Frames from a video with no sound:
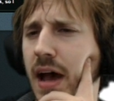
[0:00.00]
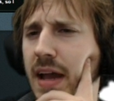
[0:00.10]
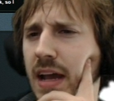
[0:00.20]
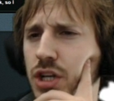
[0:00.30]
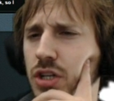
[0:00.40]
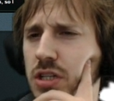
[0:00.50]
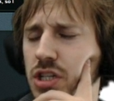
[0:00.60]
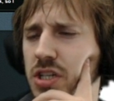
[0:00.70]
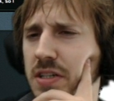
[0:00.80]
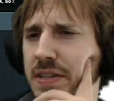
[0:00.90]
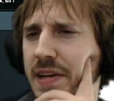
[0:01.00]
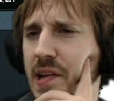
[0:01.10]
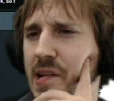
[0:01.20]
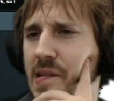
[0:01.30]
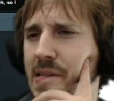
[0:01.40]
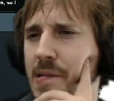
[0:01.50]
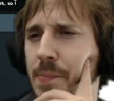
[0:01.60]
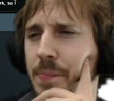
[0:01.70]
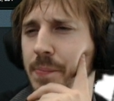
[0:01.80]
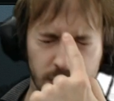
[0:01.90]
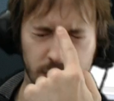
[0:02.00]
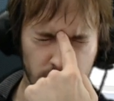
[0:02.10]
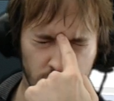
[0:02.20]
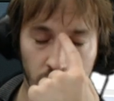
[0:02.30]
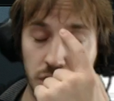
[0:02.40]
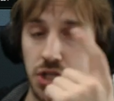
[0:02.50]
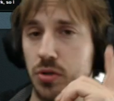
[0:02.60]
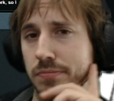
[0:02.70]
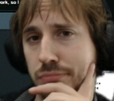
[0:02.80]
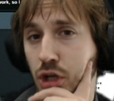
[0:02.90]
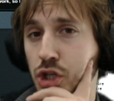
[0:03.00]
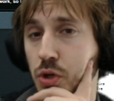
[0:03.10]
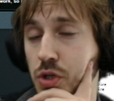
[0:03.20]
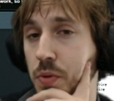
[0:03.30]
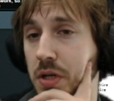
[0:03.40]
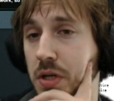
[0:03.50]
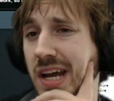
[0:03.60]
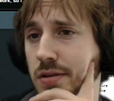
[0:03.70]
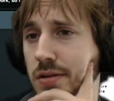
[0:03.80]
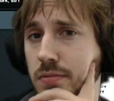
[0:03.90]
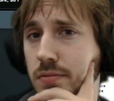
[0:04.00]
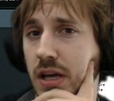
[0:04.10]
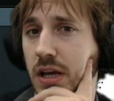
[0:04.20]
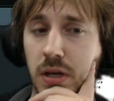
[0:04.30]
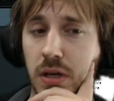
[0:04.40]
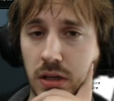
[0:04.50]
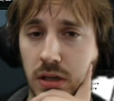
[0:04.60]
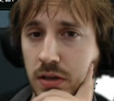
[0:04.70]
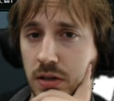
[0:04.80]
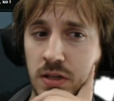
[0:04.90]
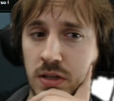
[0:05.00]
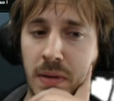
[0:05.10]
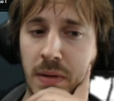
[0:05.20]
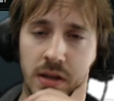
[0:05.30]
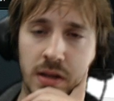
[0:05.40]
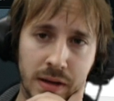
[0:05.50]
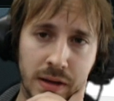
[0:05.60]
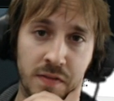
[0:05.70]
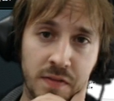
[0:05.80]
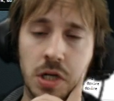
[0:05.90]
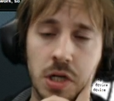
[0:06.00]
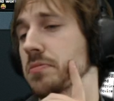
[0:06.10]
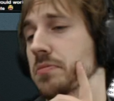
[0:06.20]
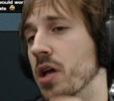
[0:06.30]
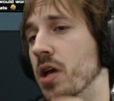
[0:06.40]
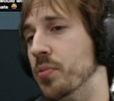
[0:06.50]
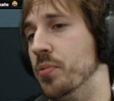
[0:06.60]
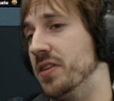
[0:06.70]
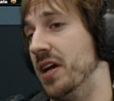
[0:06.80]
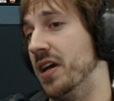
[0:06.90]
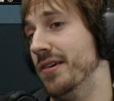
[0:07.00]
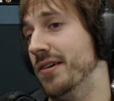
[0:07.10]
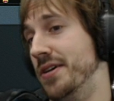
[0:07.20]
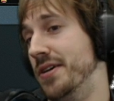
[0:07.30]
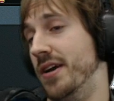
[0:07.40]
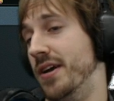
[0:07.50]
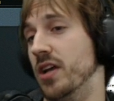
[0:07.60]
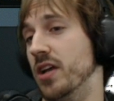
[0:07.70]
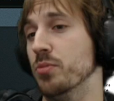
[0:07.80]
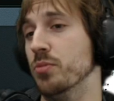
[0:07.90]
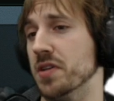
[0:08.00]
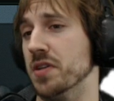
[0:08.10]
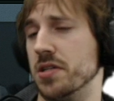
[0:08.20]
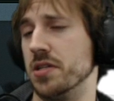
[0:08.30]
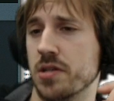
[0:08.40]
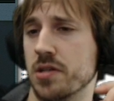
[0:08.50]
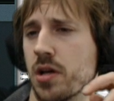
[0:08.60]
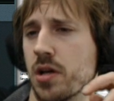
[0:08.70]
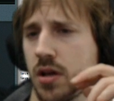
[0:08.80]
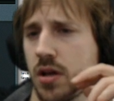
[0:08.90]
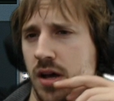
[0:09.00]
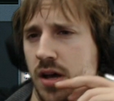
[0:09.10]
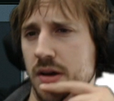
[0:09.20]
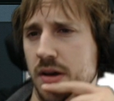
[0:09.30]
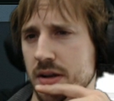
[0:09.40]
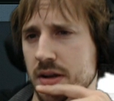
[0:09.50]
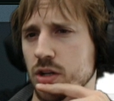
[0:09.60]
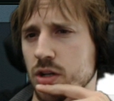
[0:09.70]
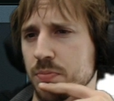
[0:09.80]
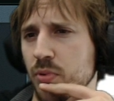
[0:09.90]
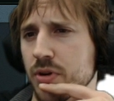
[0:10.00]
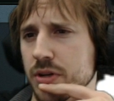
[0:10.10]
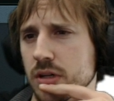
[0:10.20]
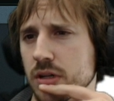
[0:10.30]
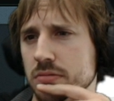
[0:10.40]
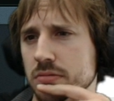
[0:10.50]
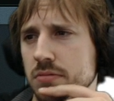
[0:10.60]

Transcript: I actually saw, um, Gonzo. Gunzo is doing that. by making a, he, he made he made a video, put it there, and then remove it. Uh, that's a good point though.